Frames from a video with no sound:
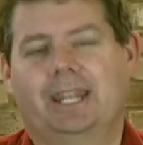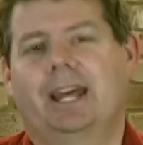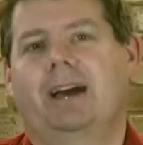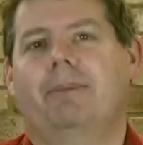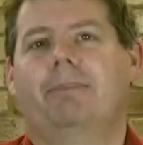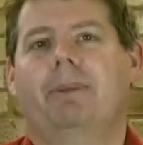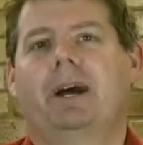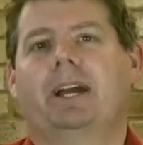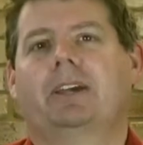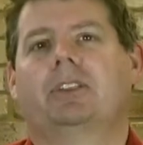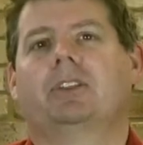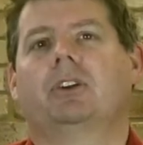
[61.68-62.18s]

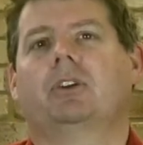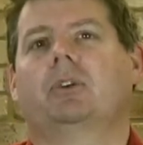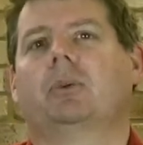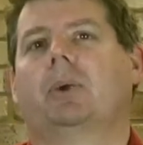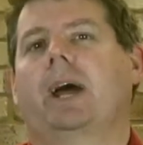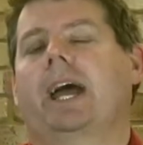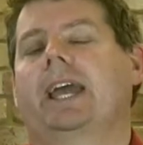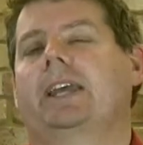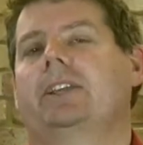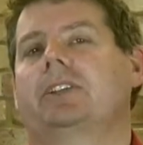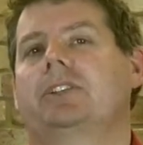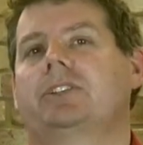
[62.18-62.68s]
among the
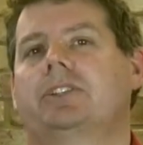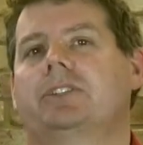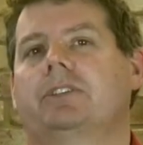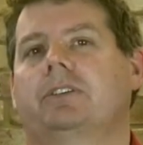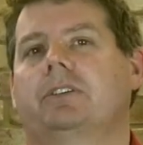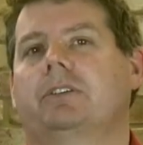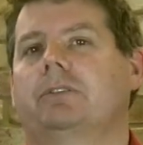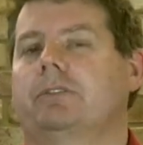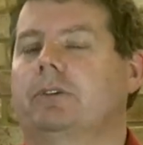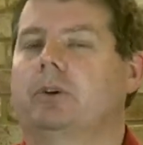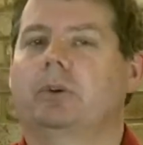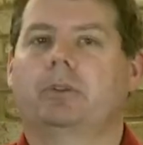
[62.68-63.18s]
greatest
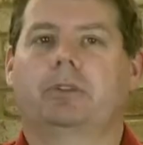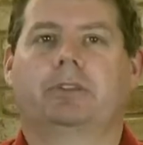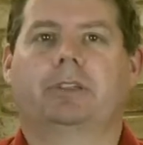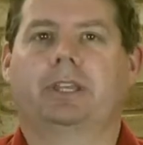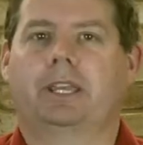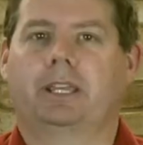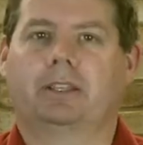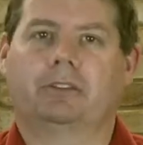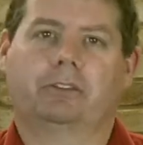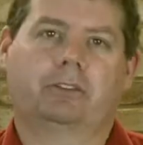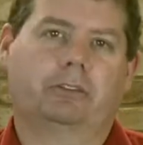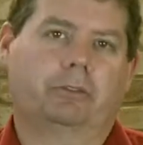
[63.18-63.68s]
of all
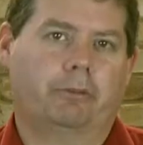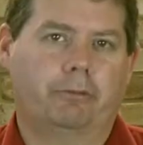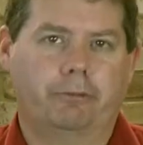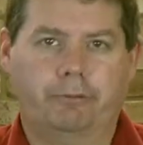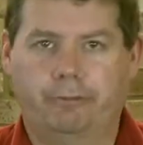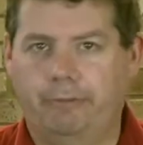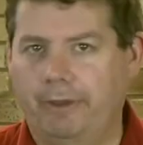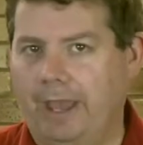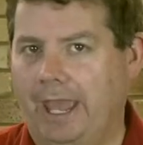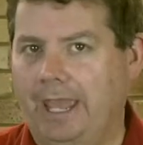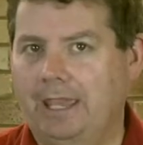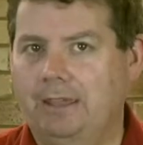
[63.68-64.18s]
things,
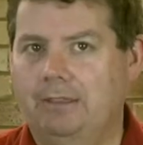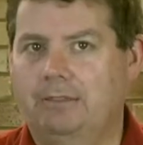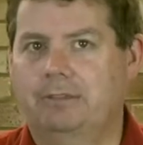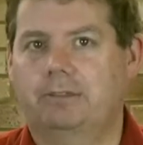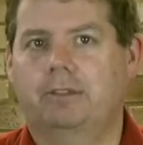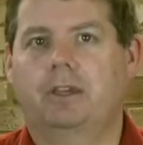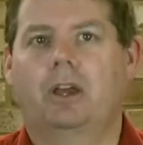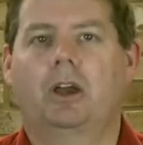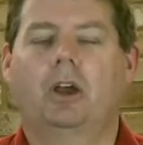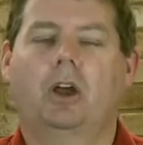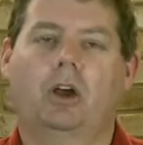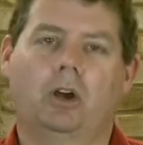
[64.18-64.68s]

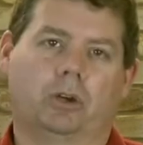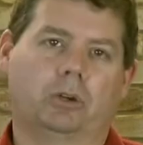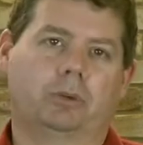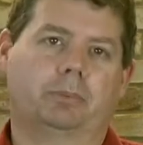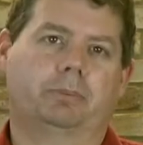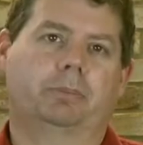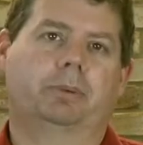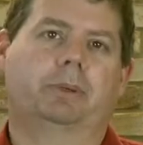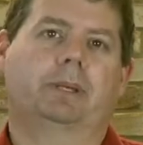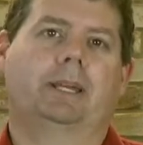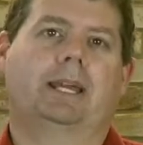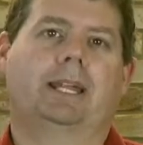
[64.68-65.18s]
faith,
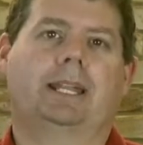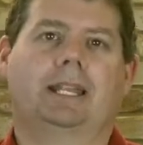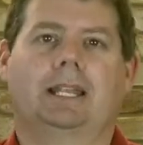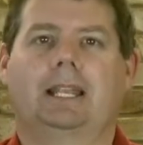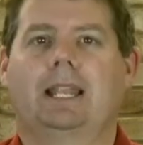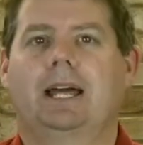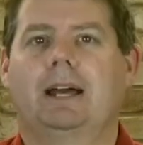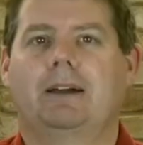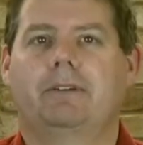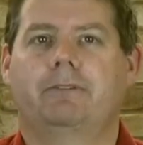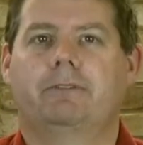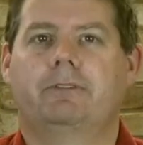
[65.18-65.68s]
hope, and
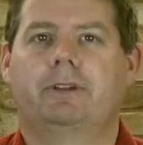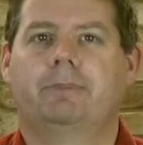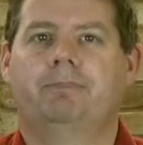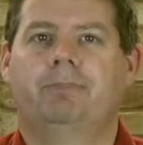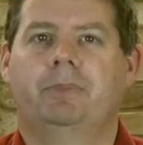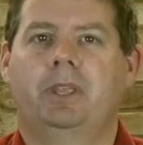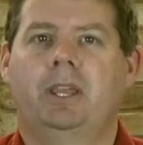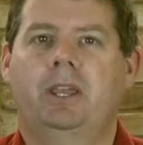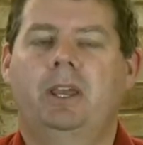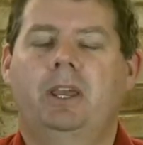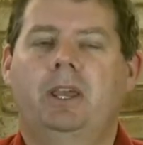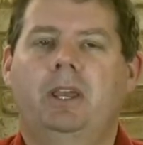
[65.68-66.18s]
love.
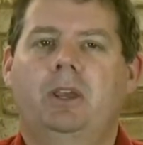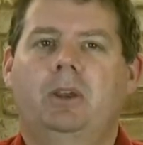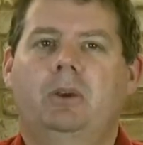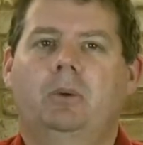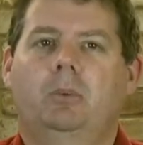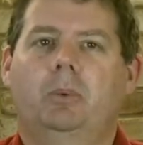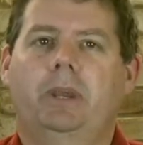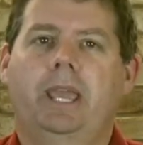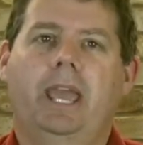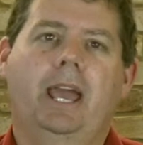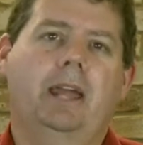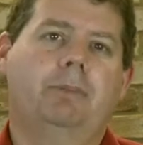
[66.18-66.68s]

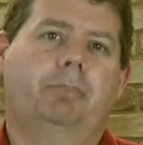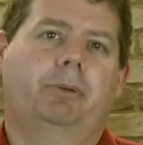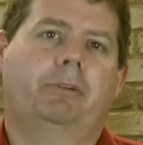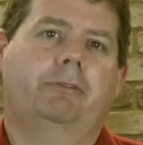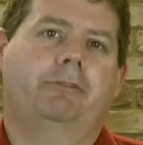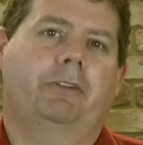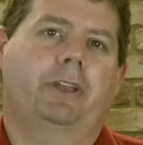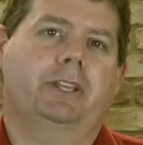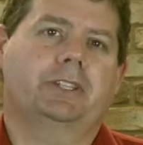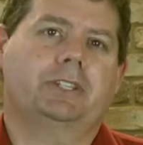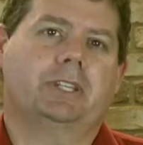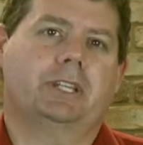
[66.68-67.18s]
We had
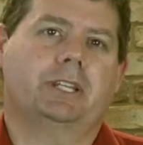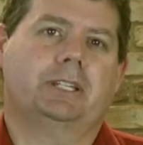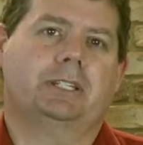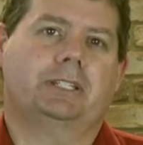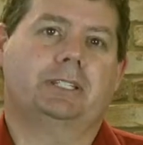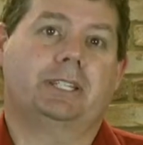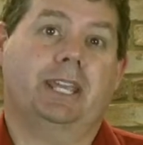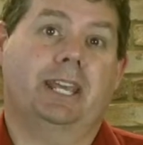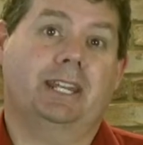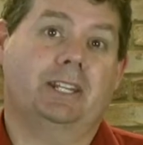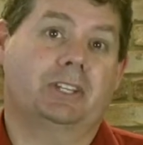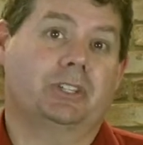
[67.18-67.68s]
Professor
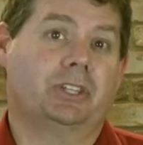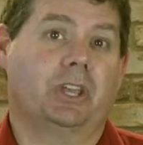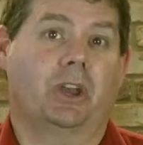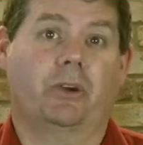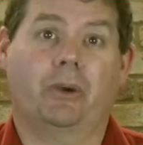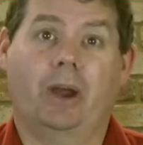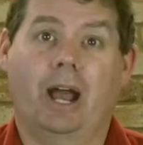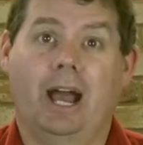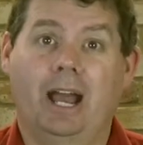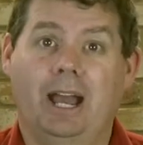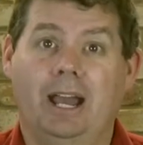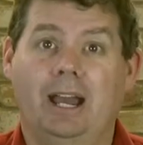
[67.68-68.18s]
Dennis
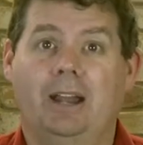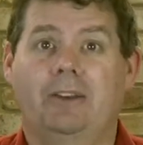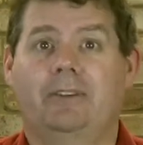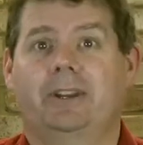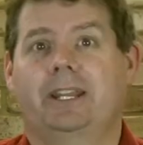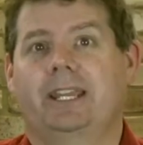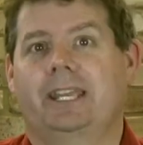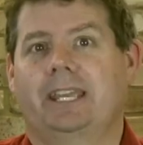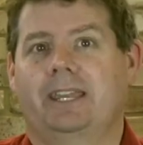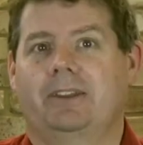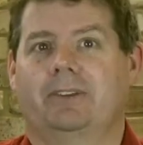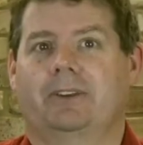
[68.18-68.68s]
O'Hara
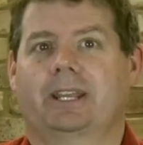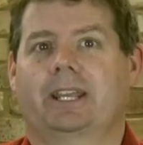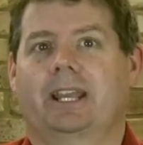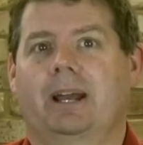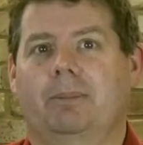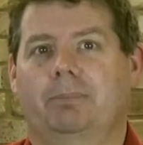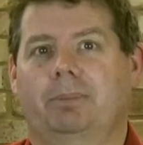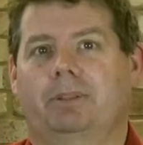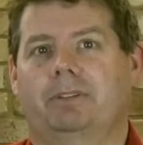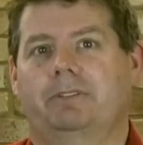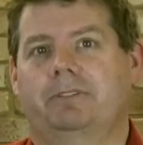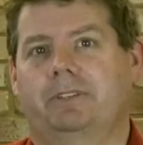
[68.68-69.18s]
here a
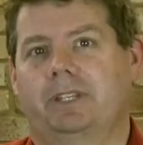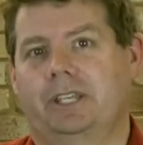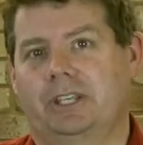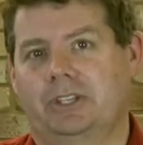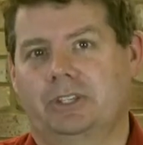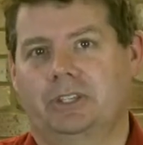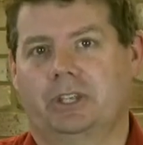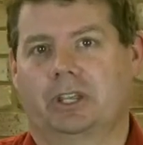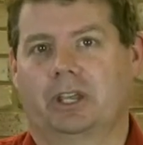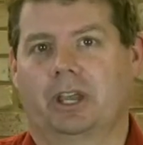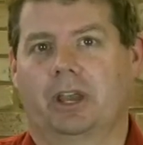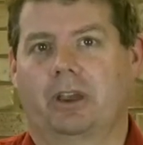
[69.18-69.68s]
couple of
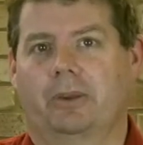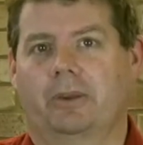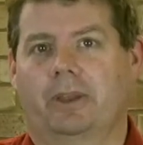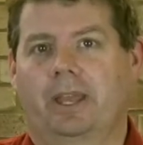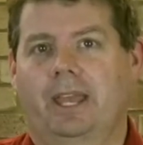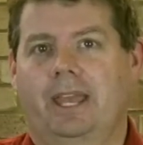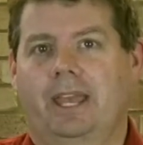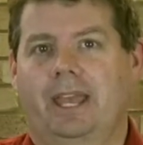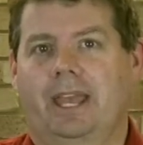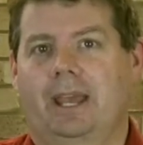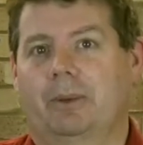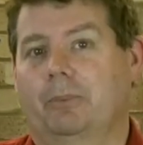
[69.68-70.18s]
years ago
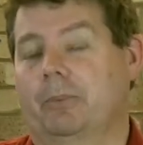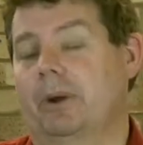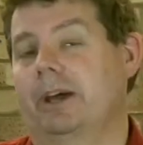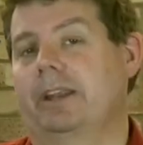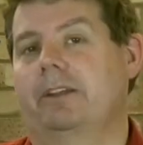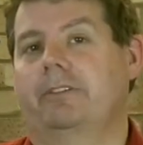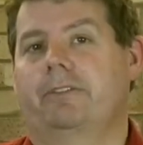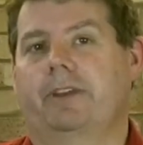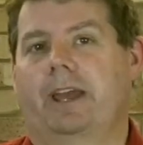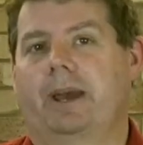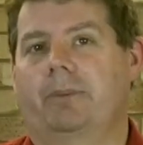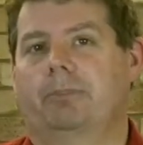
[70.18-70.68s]
at one
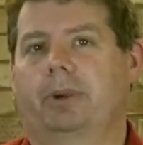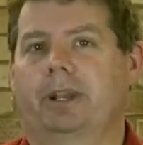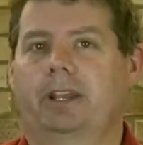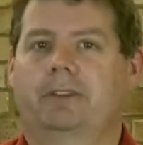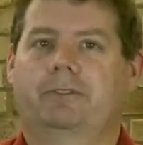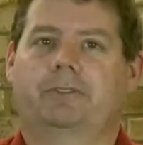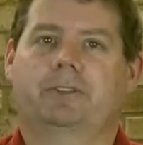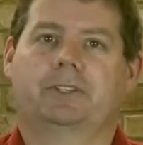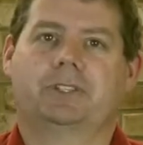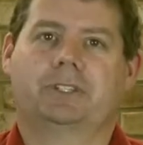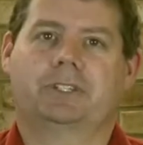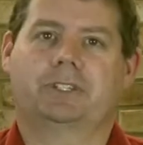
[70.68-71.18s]
of our
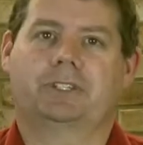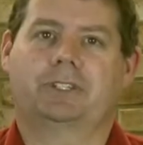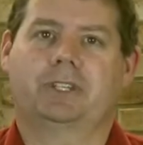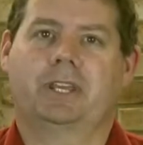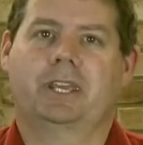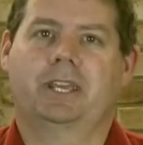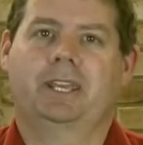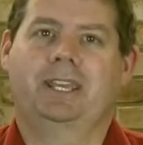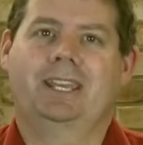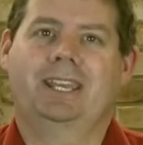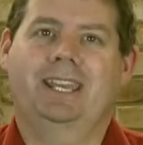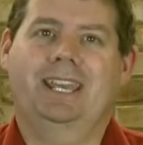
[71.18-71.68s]
breakfasts.
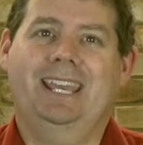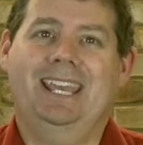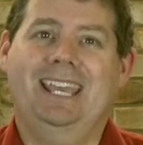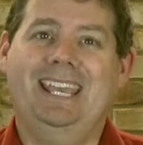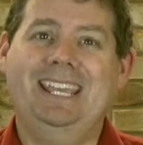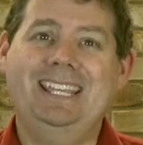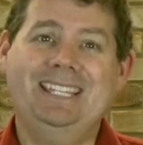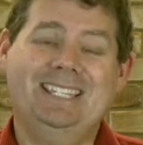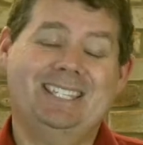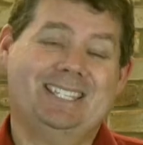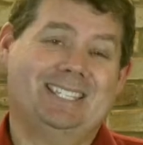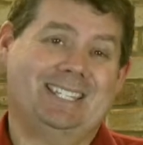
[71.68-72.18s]

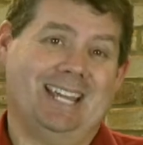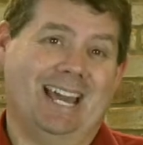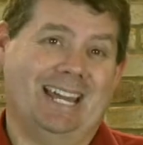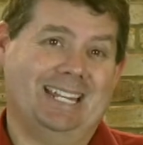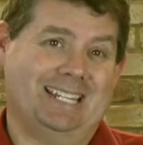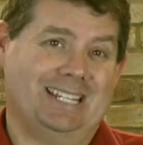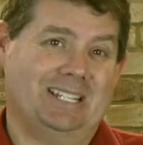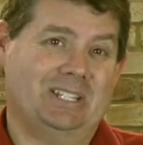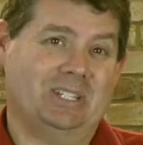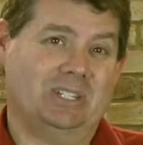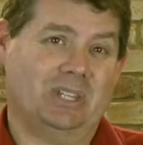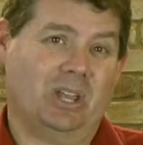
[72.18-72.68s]
He
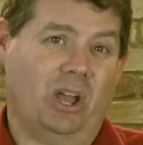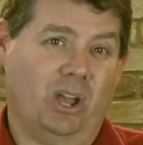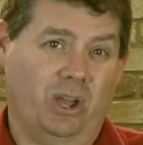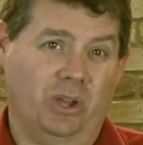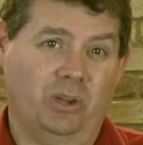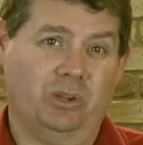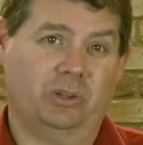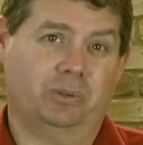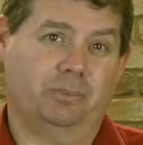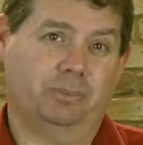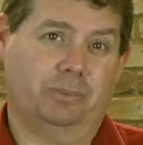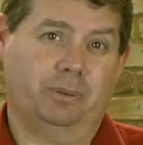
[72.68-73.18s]
studies
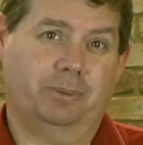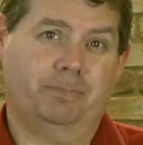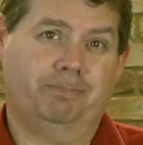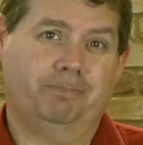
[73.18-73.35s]
hope.